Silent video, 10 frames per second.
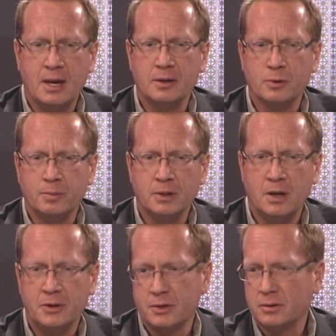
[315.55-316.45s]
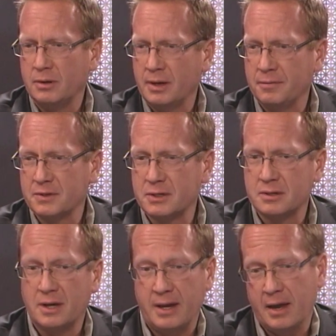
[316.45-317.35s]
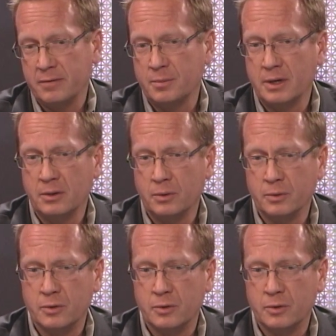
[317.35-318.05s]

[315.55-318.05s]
anthropological emphasis I have in my own